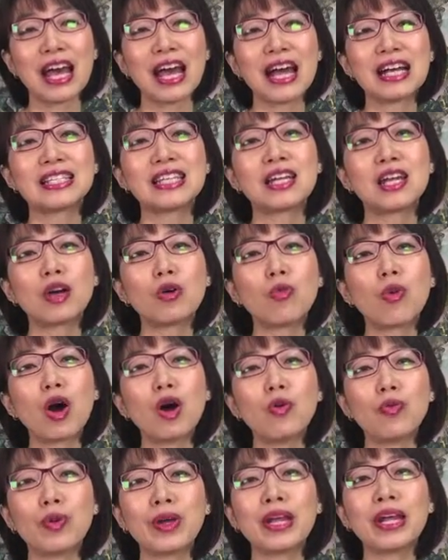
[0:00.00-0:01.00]
As an
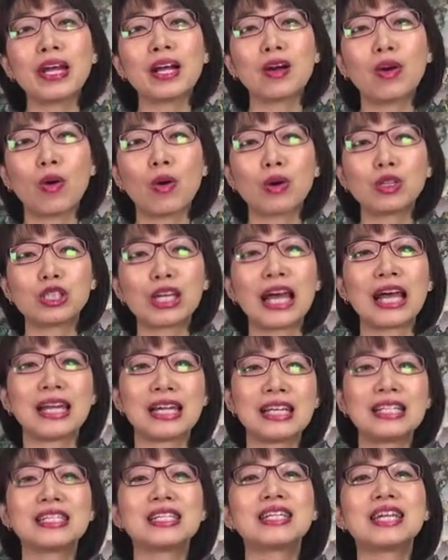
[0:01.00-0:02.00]
award-winning coach and
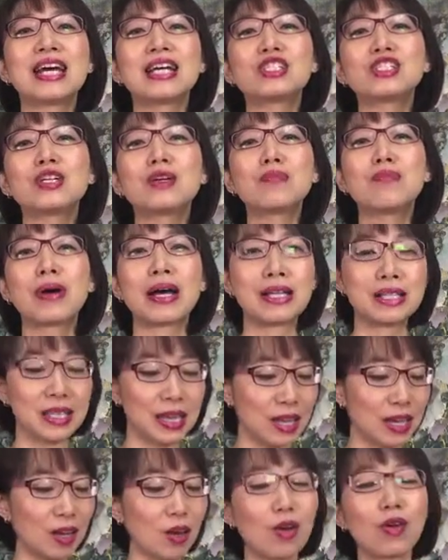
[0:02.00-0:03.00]
international
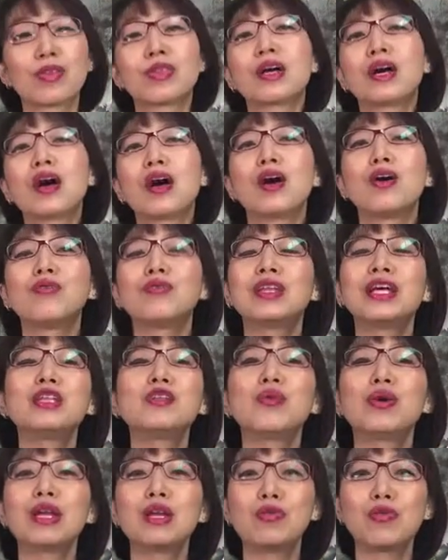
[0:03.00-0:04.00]
best-selling author of The
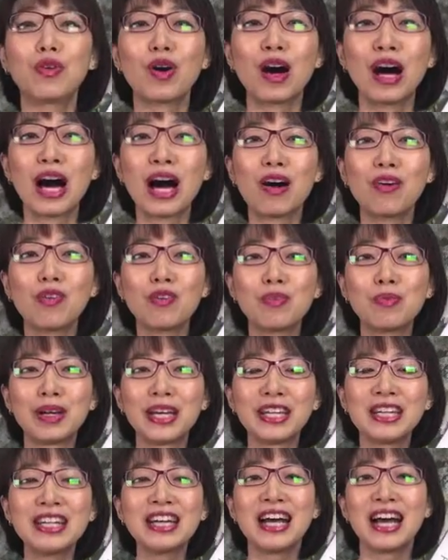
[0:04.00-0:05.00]
24-Hour
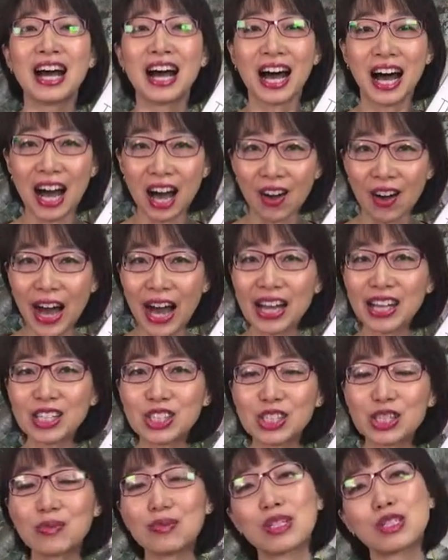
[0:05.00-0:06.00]
Woman, How
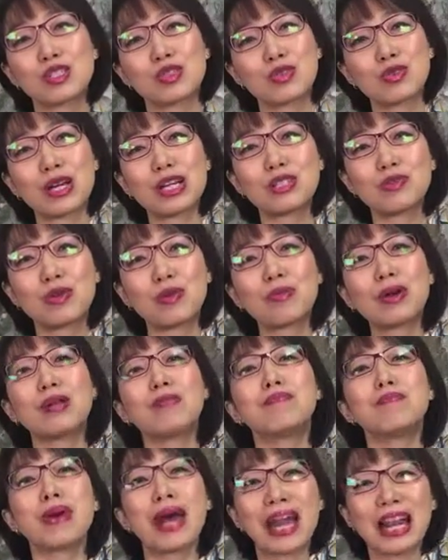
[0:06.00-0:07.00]
High-Achieving Stressed
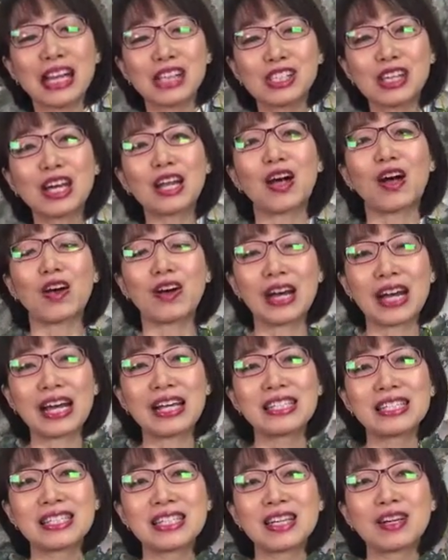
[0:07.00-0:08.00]
Women Manage It All
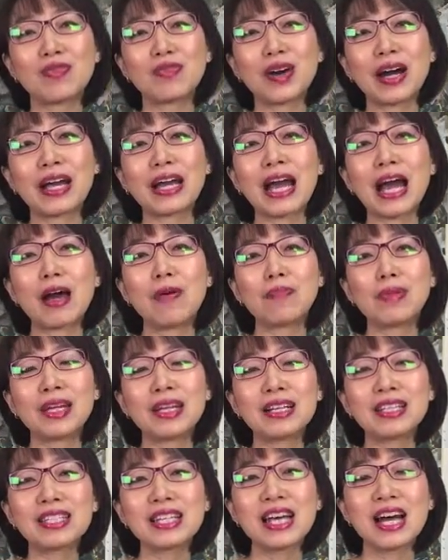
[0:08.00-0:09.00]
and Still Find
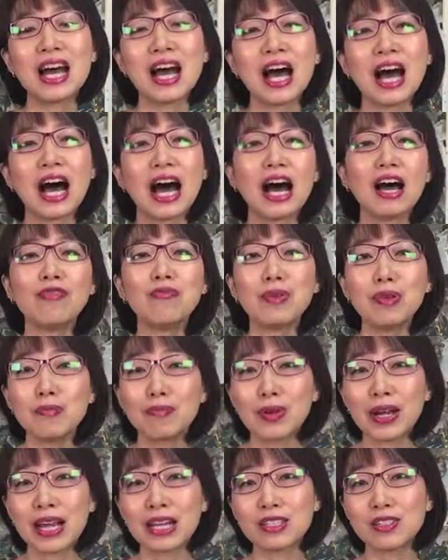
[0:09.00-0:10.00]
Happiness, I've
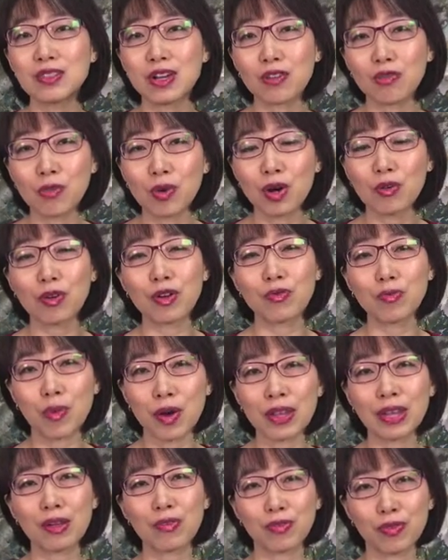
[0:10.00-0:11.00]
been blessed to have worked with
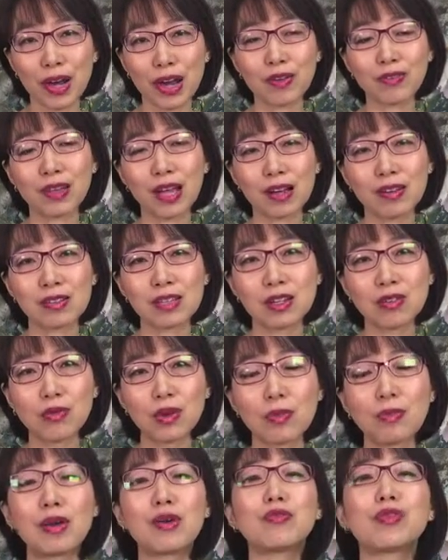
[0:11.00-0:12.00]
more than 5,000
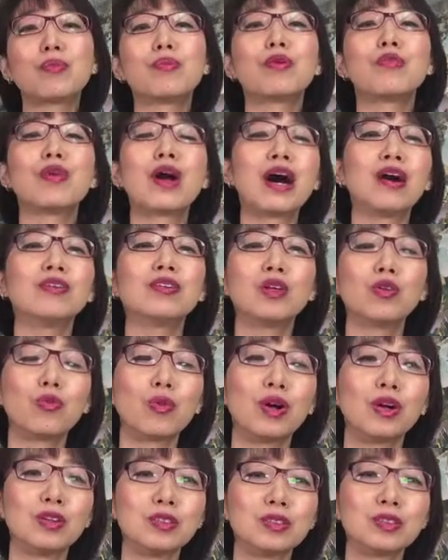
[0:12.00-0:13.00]
women from around the
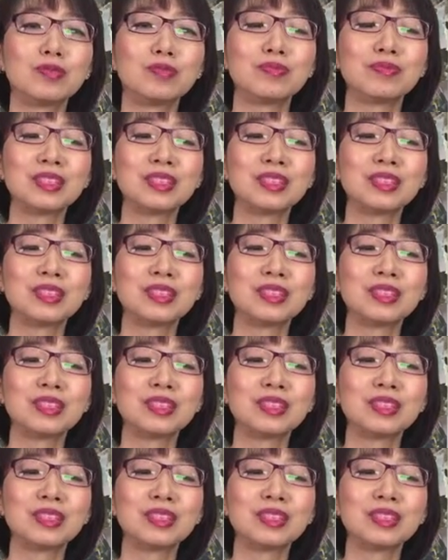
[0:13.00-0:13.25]
world.